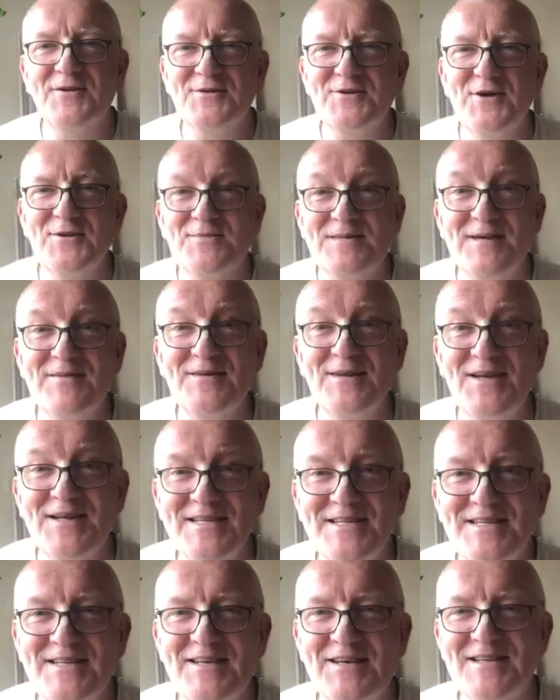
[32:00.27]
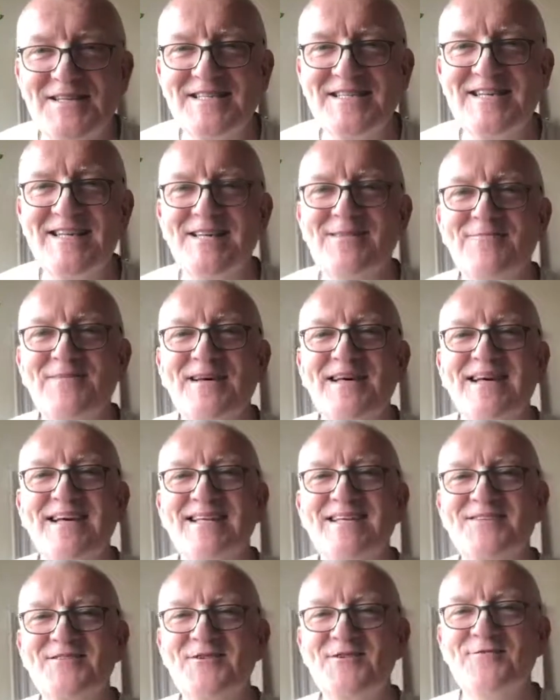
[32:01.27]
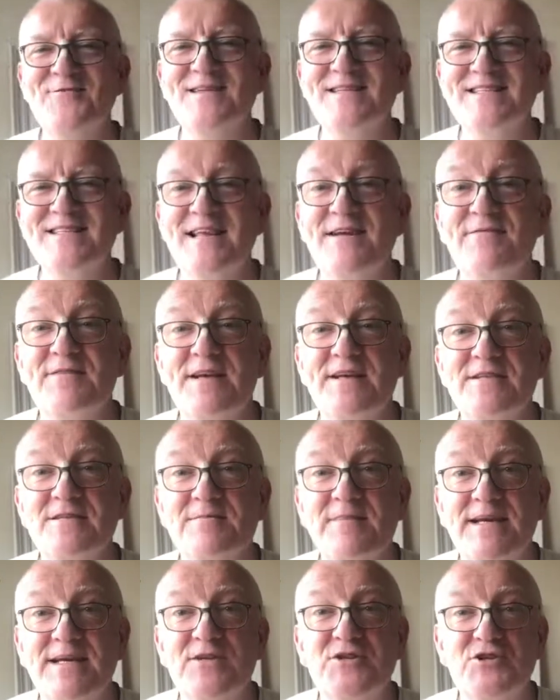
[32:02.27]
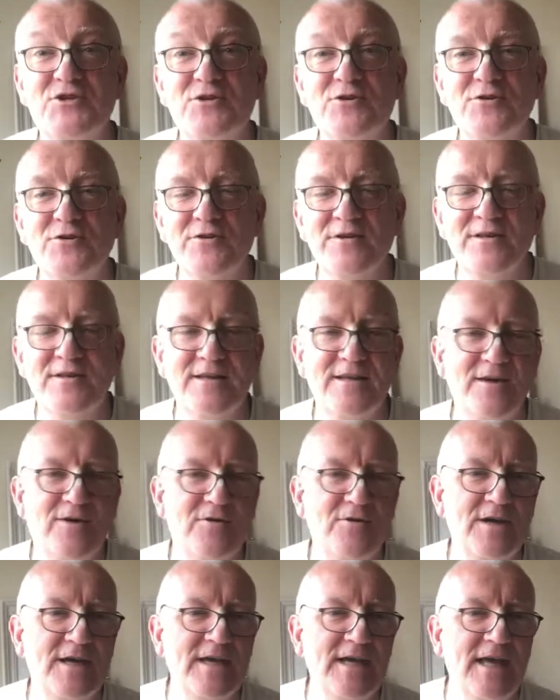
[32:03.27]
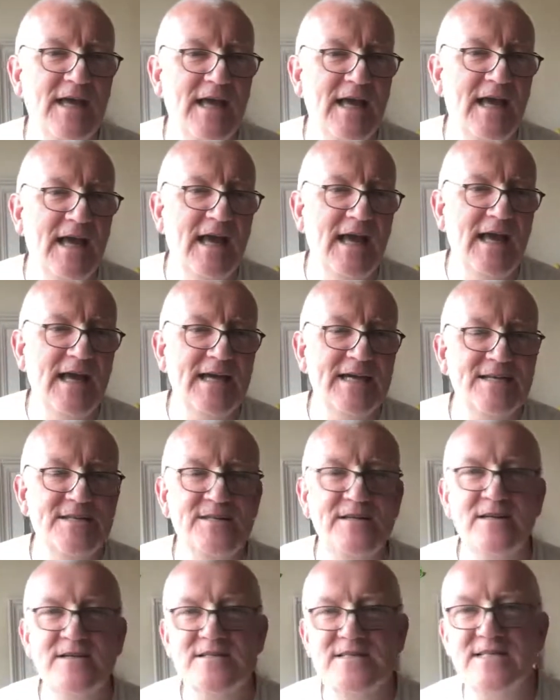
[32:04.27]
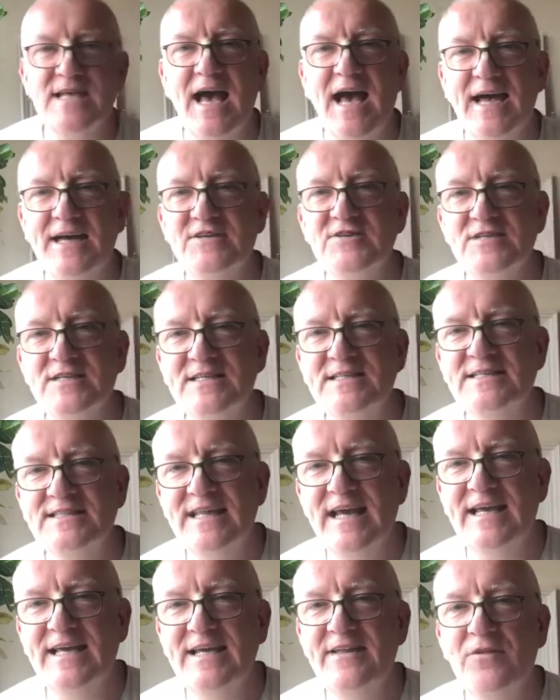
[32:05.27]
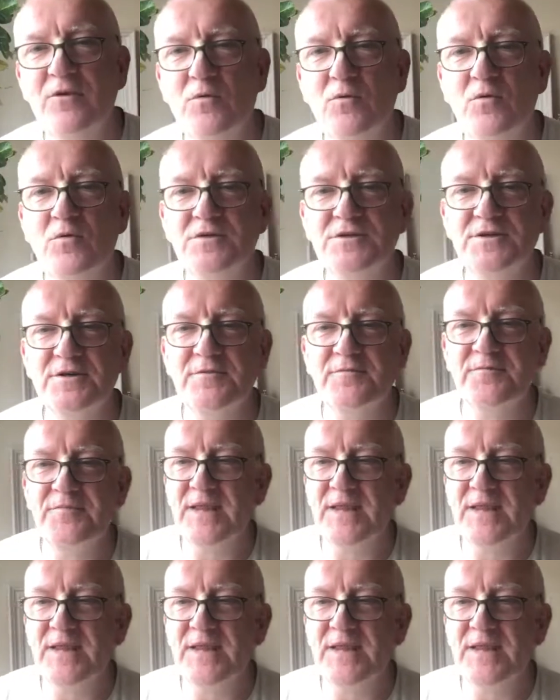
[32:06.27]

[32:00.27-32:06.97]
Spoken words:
home to have a nice sleep. Servant is left there to make sure that the yogi does actually stay in the water.